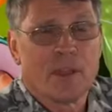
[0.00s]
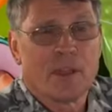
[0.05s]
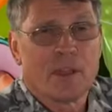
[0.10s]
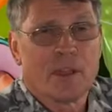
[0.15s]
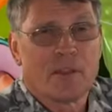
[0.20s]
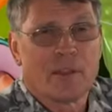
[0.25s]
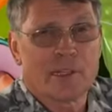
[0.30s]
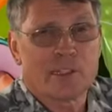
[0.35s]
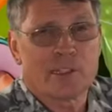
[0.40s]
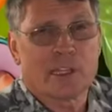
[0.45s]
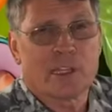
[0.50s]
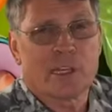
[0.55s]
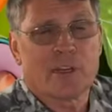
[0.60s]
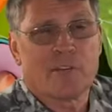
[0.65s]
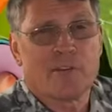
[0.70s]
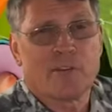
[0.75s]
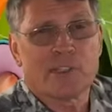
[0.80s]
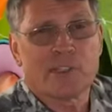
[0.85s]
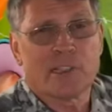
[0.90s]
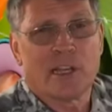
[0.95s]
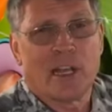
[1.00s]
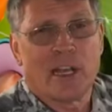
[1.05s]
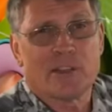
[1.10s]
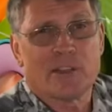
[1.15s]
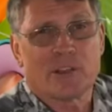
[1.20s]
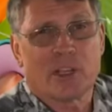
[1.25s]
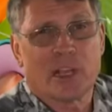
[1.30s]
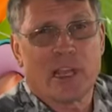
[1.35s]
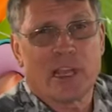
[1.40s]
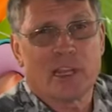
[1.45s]
That's the kind of fuzzy
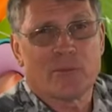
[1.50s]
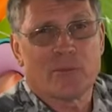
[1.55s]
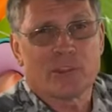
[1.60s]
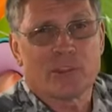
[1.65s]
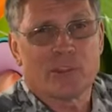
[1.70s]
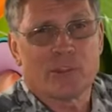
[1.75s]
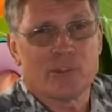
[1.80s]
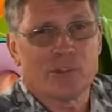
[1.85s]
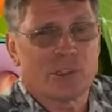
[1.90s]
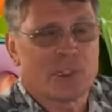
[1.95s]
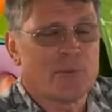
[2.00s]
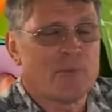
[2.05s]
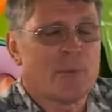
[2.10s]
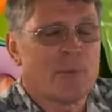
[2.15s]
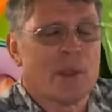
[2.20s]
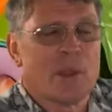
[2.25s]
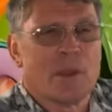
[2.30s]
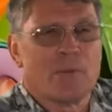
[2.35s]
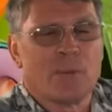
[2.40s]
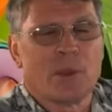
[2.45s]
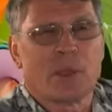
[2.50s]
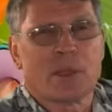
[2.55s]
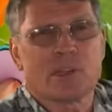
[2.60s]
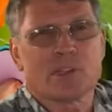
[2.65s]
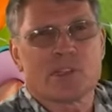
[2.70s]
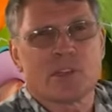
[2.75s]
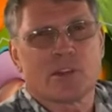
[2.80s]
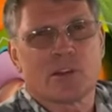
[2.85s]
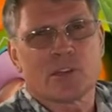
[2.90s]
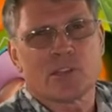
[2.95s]
logic Adam is using.
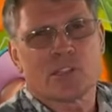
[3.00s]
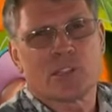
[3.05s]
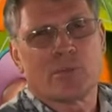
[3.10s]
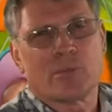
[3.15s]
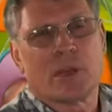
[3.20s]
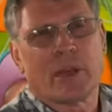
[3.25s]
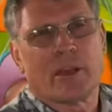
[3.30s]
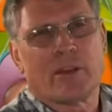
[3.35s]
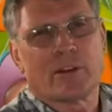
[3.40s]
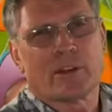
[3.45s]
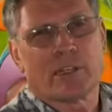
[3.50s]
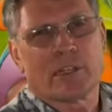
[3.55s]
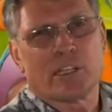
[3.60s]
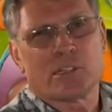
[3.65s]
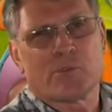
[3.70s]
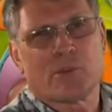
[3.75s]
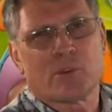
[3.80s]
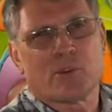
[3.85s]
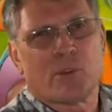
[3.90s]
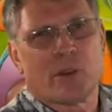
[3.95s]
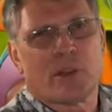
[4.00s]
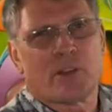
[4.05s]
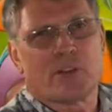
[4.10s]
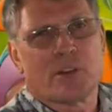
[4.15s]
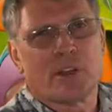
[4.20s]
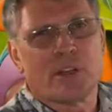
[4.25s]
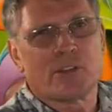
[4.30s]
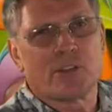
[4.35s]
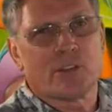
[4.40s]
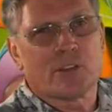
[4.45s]
Because there are similarities between
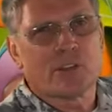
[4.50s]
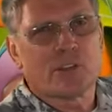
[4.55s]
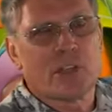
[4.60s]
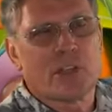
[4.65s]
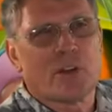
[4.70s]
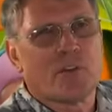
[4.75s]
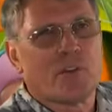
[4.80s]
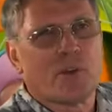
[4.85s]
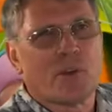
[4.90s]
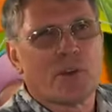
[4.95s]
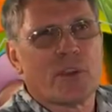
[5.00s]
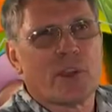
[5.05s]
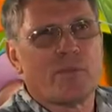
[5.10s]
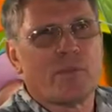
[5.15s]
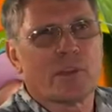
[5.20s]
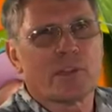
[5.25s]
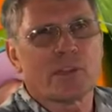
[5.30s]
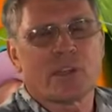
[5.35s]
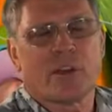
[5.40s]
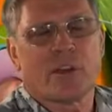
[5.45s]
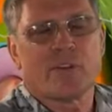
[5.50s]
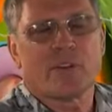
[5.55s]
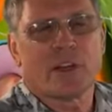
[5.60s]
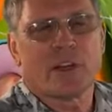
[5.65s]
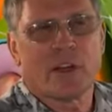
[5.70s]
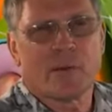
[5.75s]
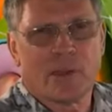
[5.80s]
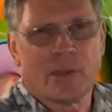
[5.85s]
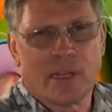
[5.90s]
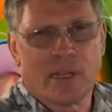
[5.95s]
creatures, therefore they must have a
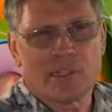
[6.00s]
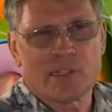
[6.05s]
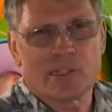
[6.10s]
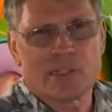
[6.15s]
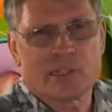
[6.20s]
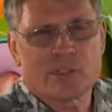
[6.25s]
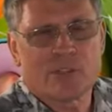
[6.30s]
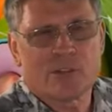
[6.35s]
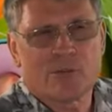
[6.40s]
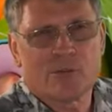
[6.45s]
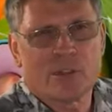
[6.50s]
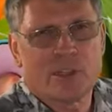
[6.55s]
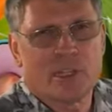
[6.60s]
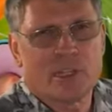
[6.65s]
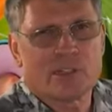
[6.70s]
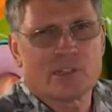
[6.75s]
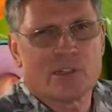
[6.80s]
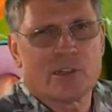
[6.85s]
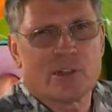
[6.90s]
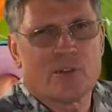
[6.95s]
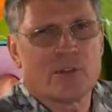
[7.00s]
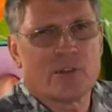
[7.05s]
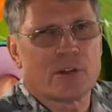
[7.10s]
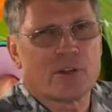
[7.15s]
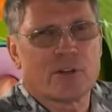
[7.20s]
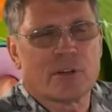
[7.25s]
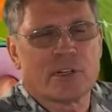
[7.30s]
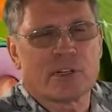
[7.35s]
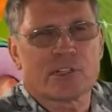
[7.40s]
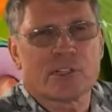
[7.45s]
common ancestor. Well, that's
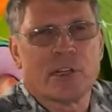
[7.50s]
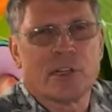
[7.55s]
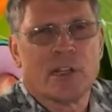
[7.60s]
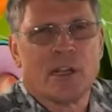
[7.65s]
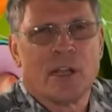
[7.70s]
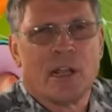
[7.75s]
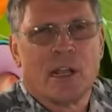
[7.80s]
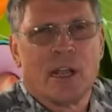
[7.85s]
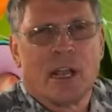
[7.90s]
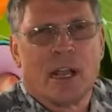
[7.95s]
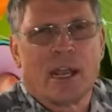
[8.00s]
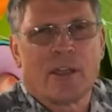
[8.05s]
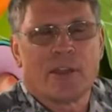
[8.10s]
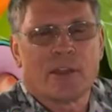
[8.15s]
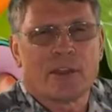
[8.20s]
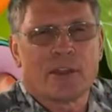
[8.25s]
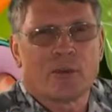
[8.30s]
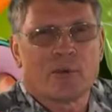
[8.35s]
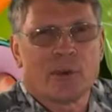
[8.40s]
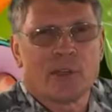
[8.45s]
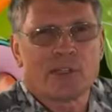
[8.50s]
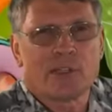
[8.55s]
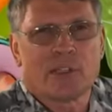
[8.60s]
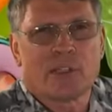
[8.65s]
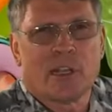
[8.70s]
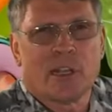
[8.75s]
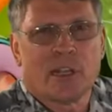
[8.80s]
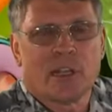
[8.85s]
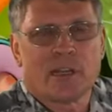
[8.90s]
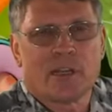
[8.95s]
ludicrous. I think the reason
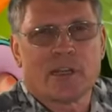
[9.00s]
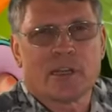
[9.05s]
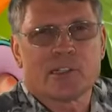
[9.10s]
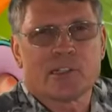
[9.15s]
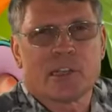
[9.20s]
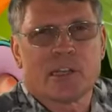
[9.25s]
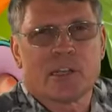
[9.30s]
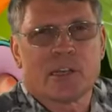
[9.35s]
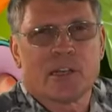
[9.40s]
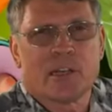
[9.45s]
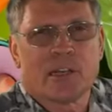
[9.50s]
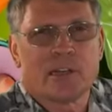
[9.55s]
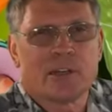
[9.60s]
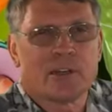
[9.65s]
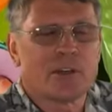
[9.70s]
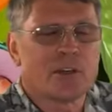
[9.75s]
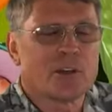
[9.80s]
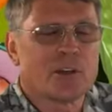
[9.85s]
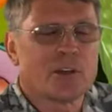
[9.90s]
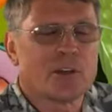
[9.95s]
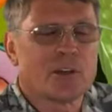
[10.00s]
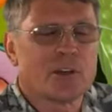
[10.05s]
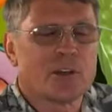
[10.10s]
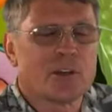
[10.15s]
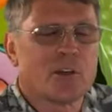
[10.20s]
the lug nuts on a Honda Accord will